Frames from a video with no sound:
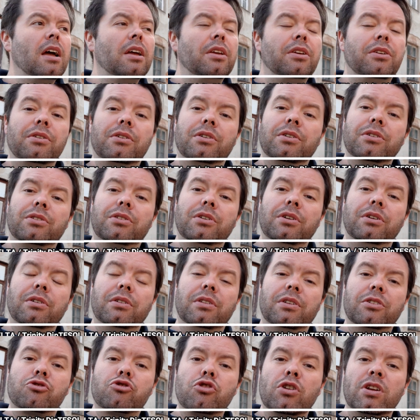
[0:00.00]
You could do
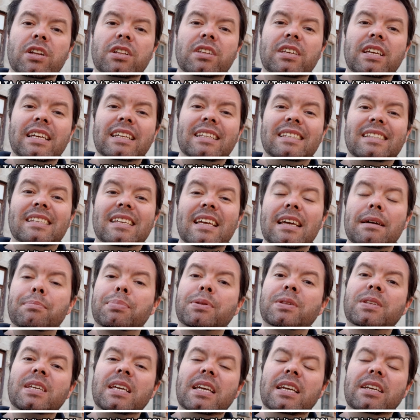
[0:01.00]
the Trinity Dip
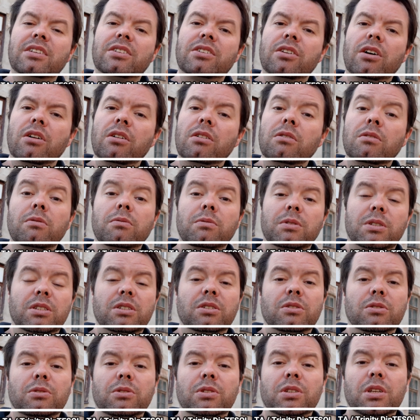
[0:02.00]
TESOL, which
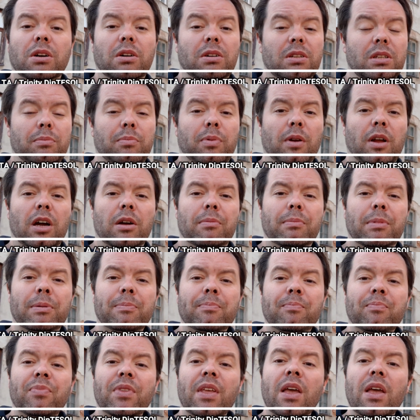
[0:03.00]
is also a diploma.